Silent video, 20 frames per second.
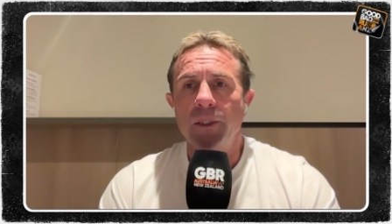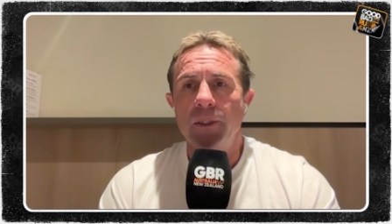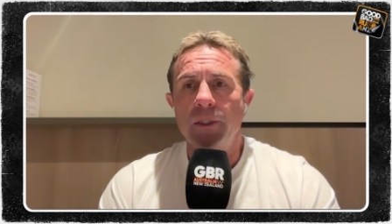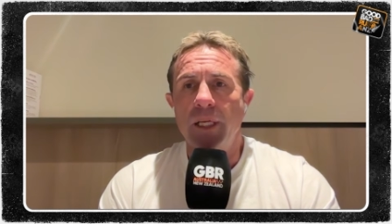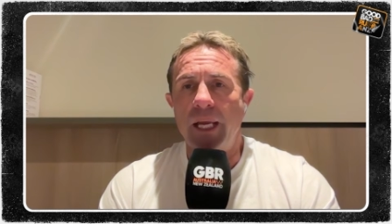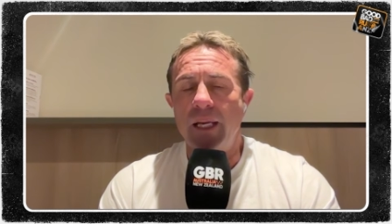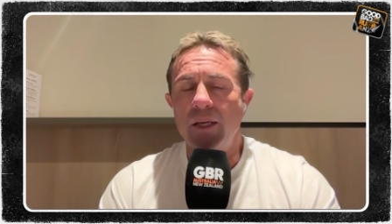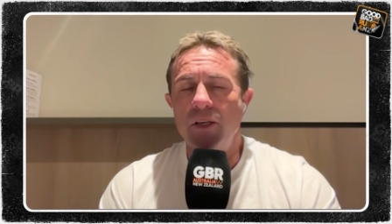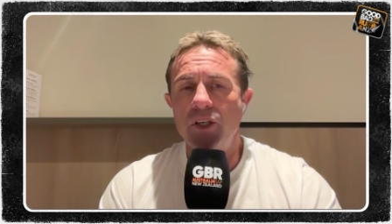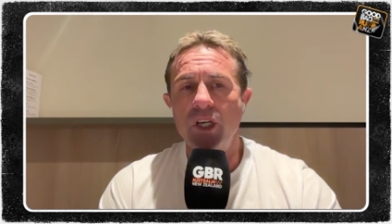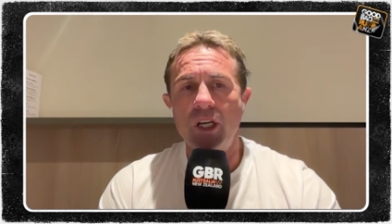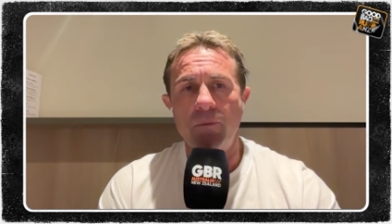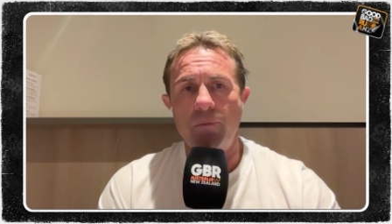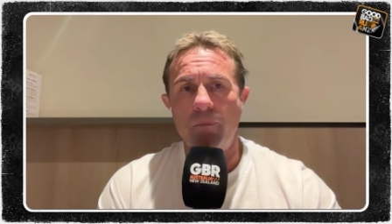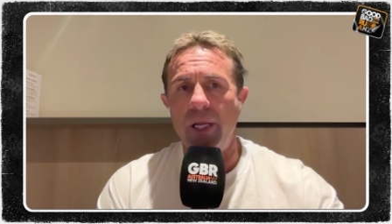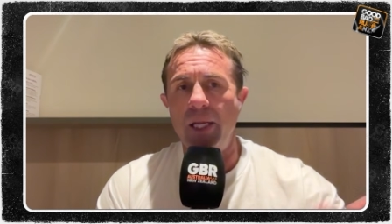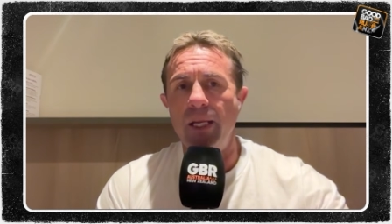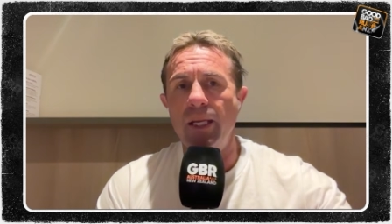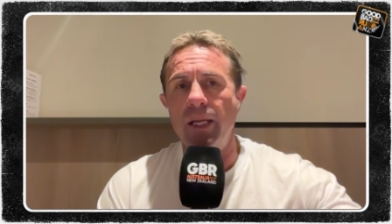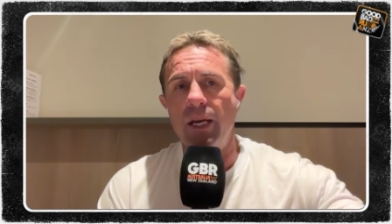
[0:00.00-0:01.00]
And shit
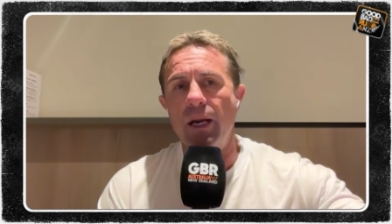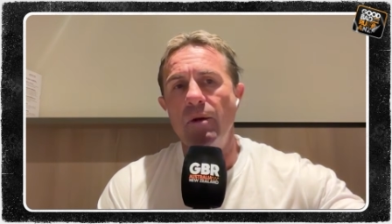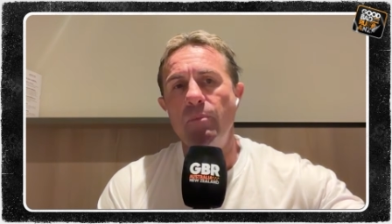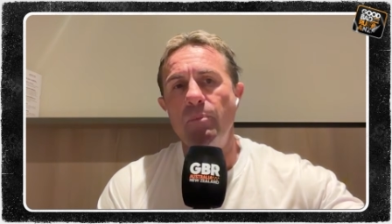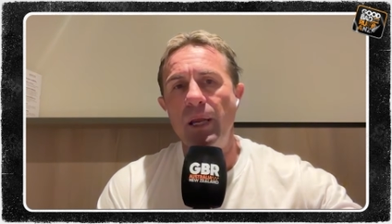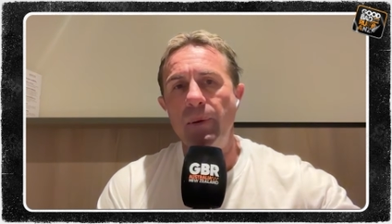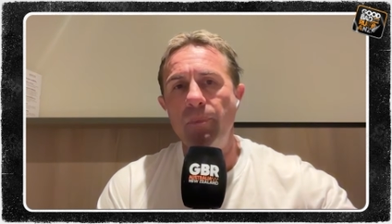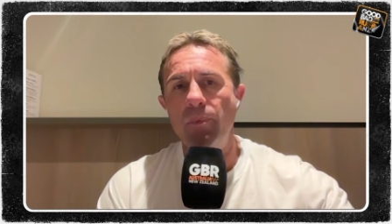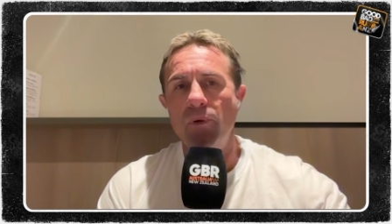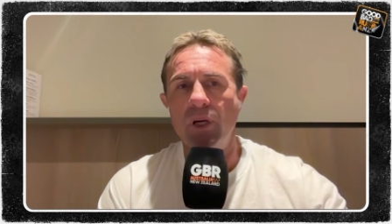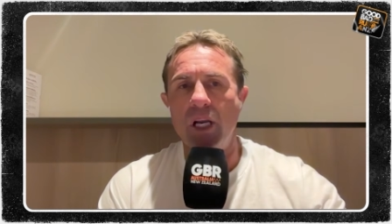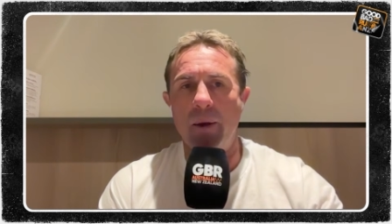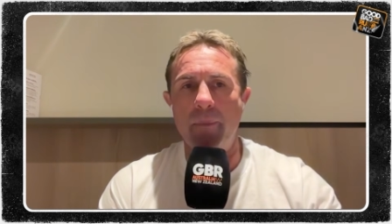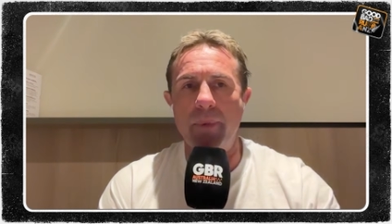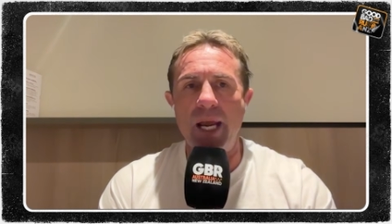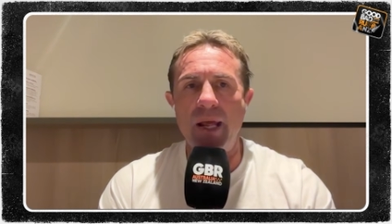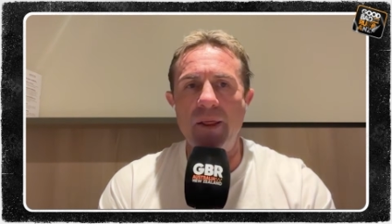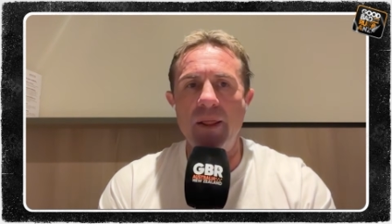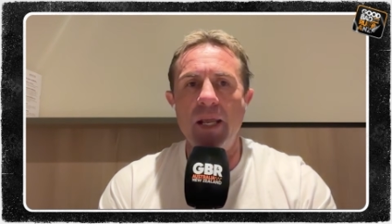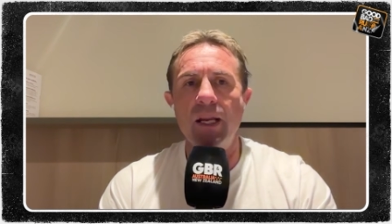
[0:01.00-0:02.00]
me, you know, people come
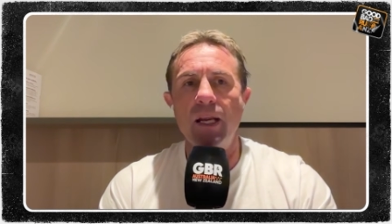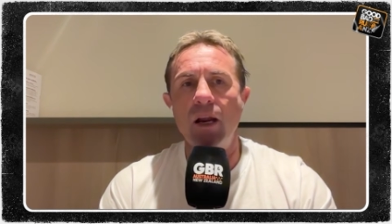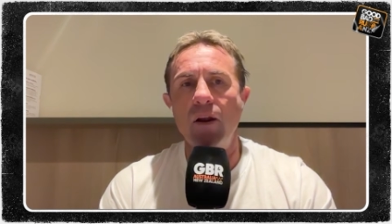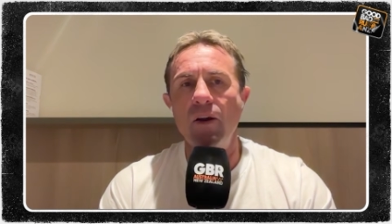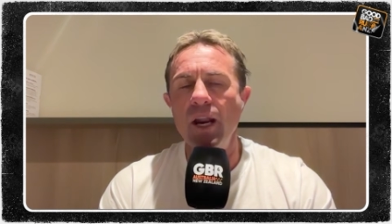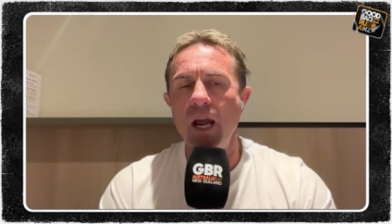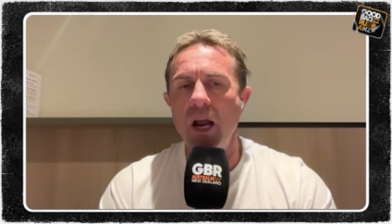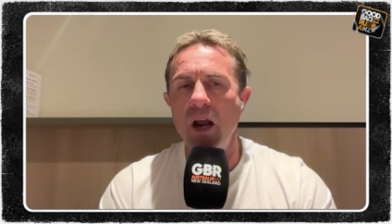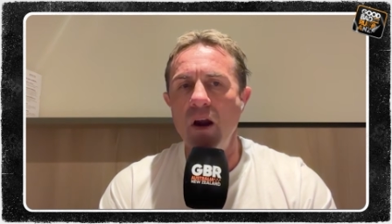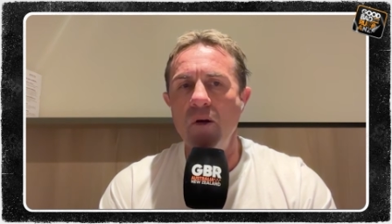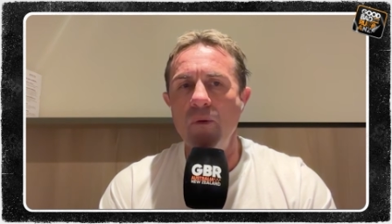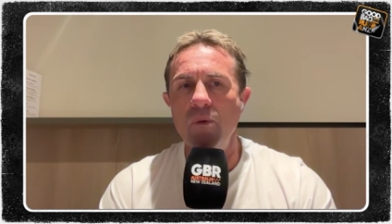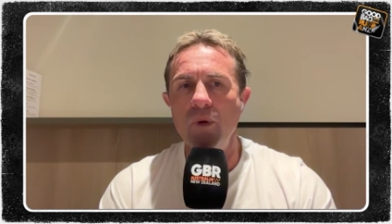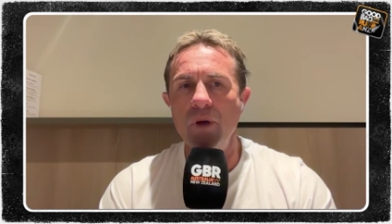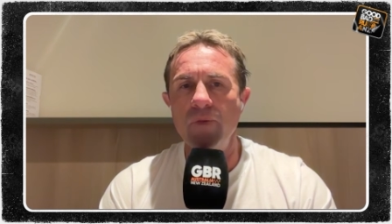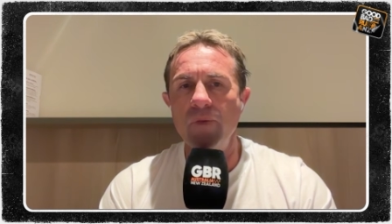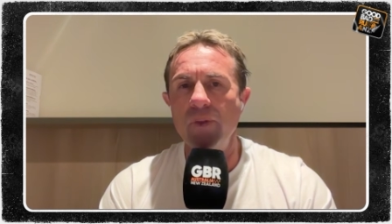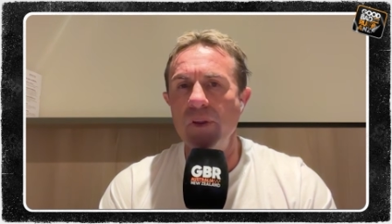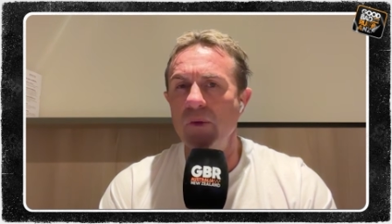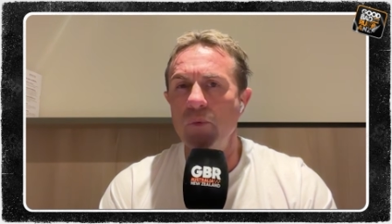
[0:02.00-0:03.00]
out, they go, no,
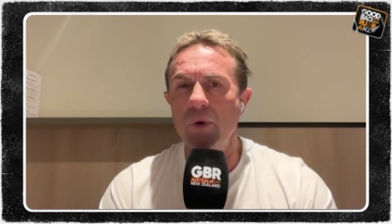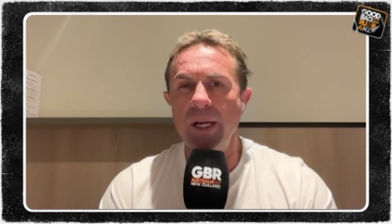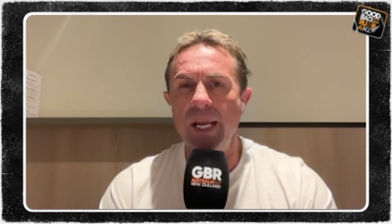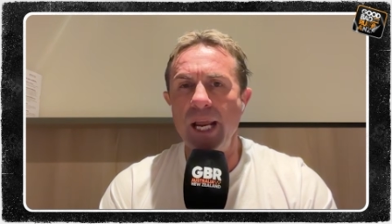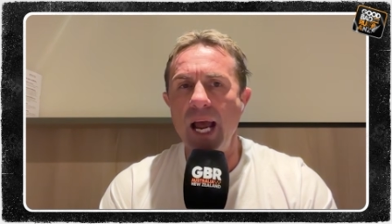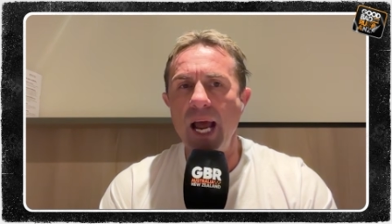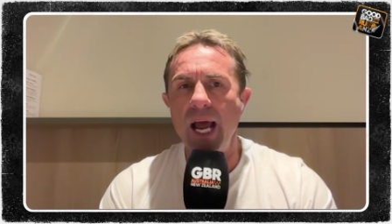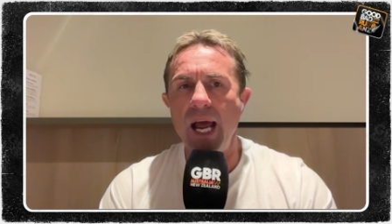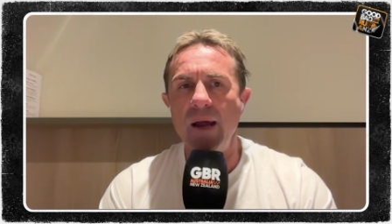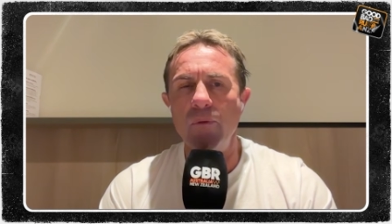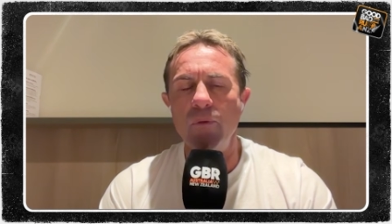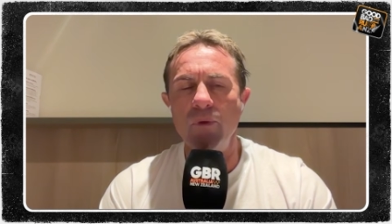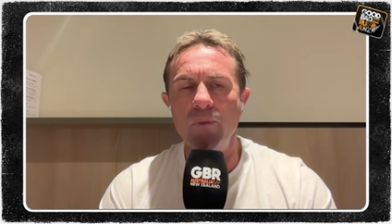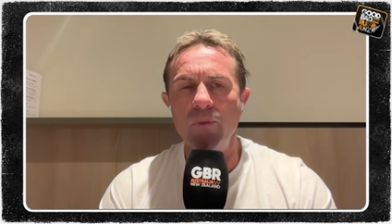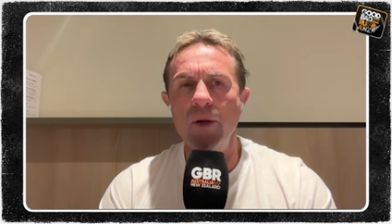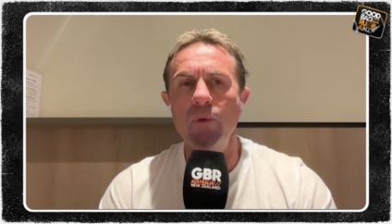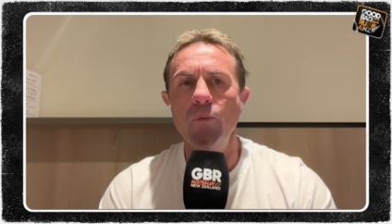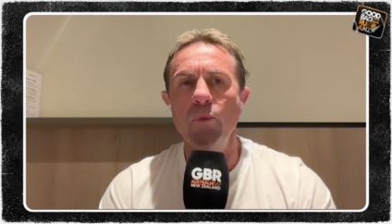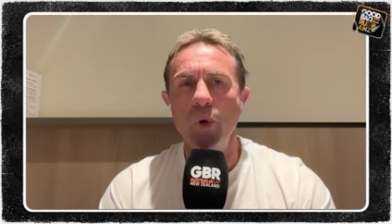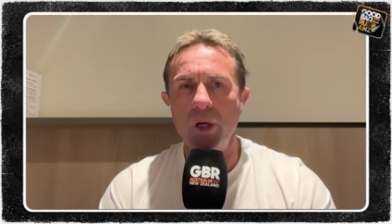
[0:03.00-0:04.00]

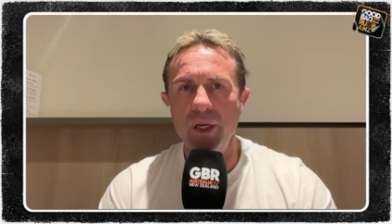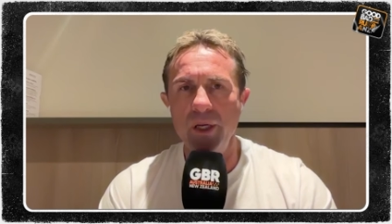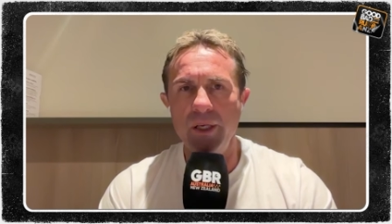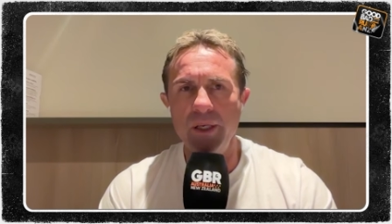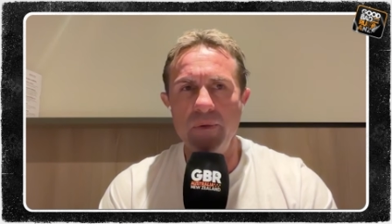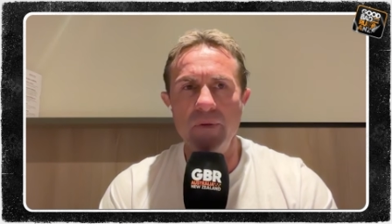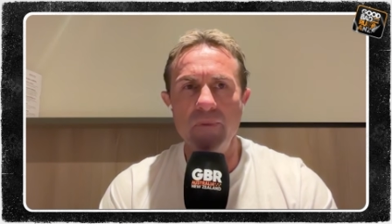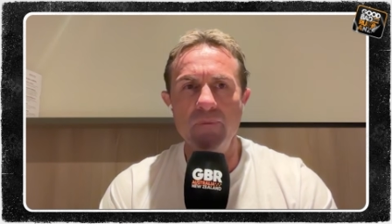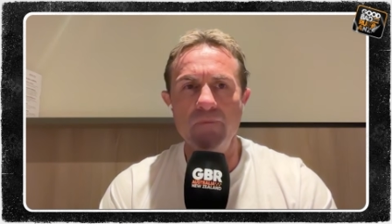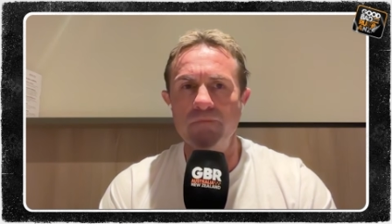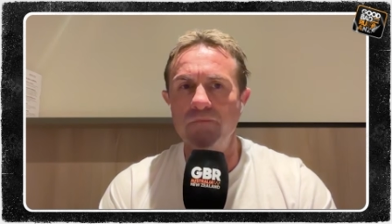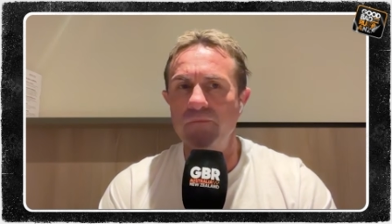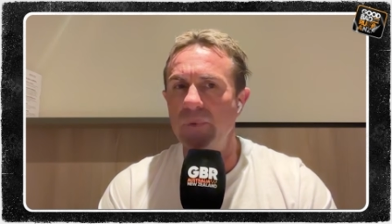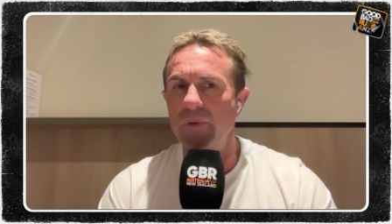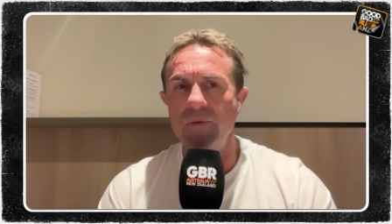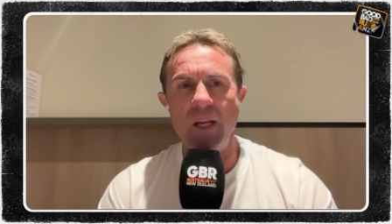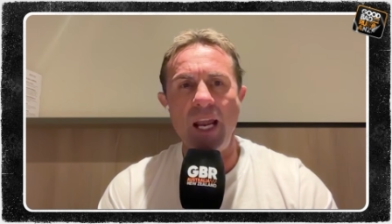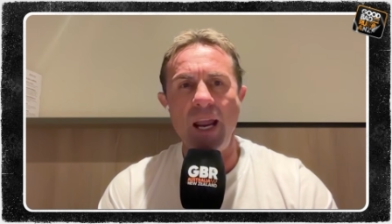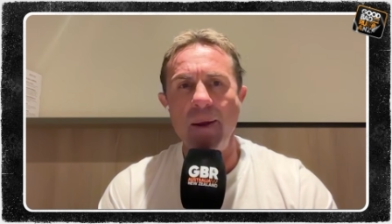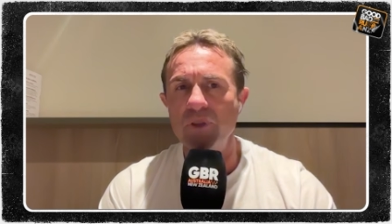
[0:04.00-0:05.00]
we would, and
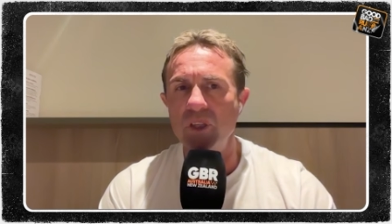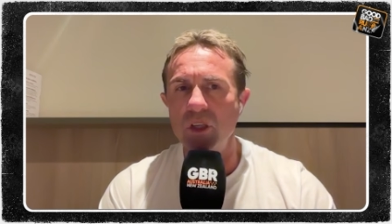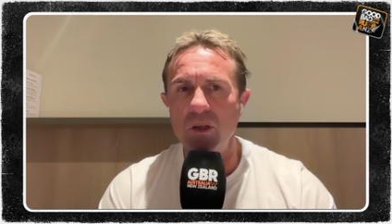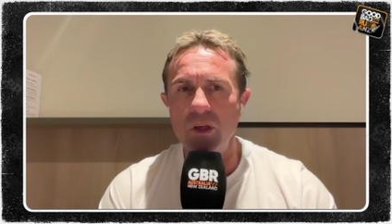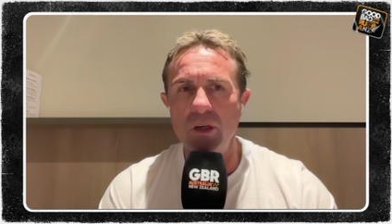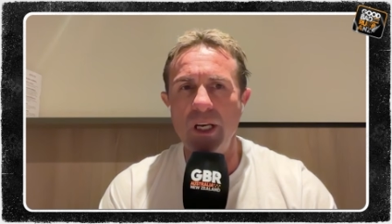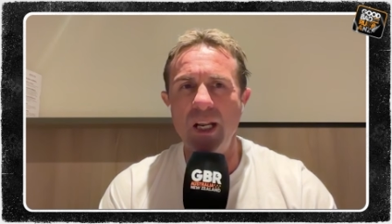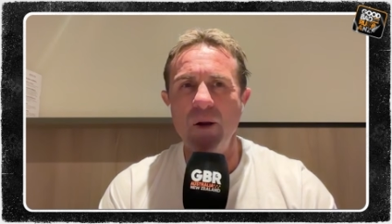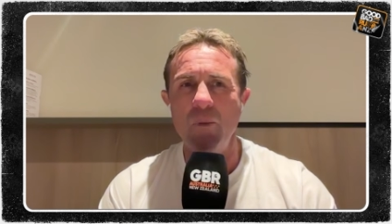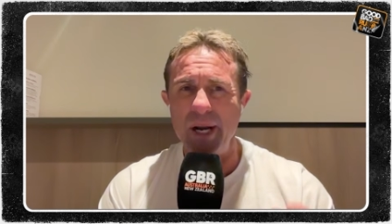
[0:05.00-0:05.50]
absolutely.